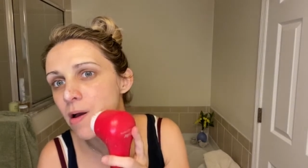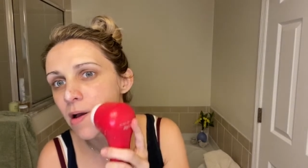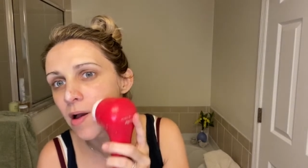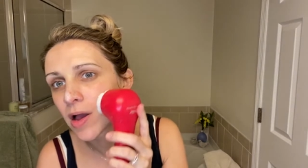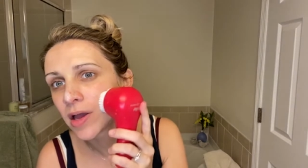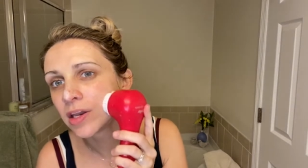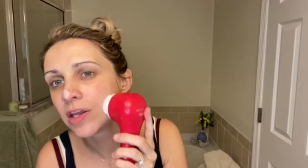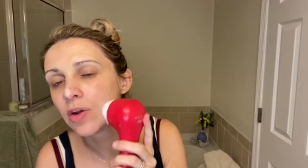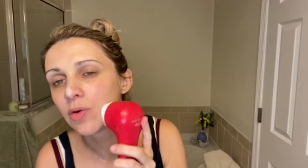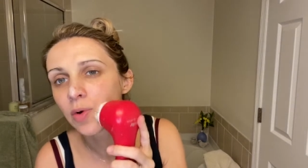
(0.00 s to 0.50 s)

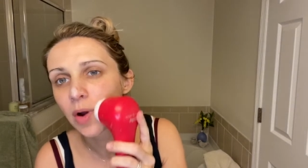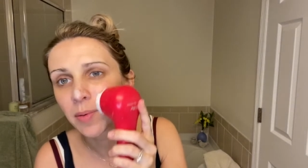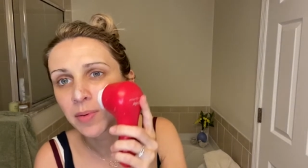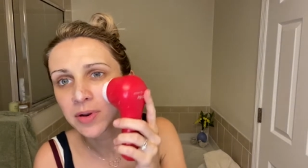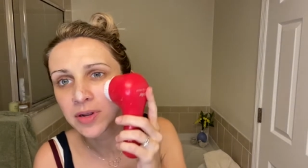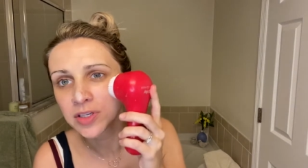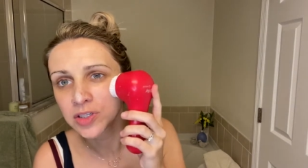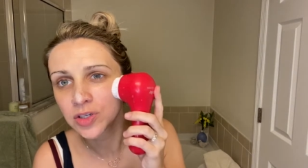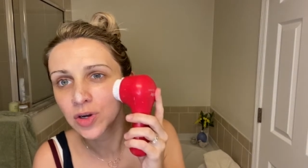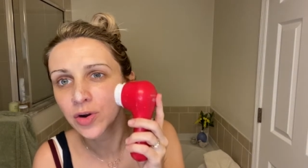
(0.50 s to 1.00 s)
And you rub in
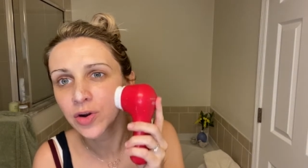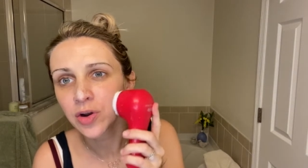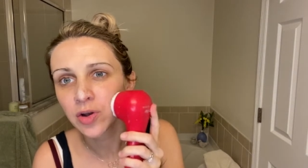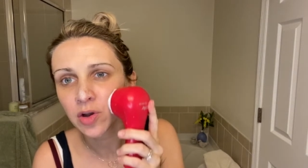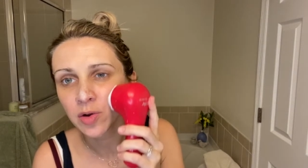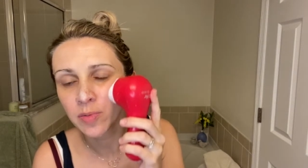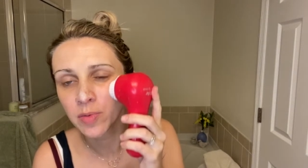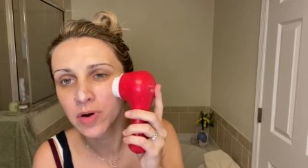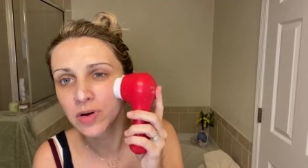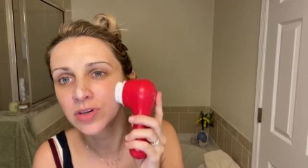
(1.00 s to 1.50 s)
a
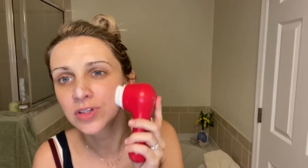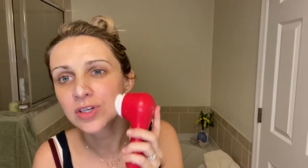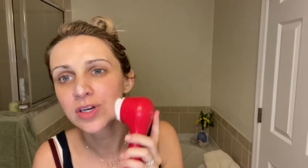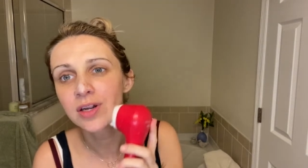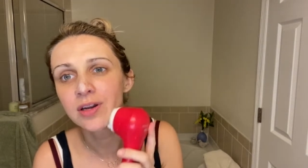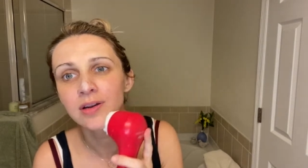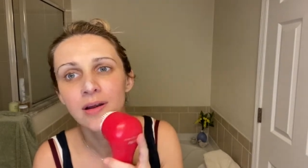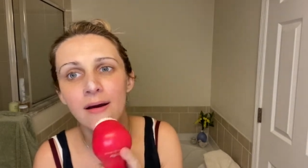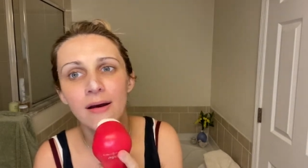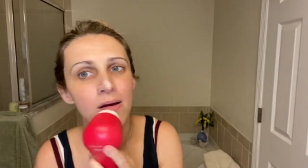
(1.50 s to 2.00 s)
circular motion.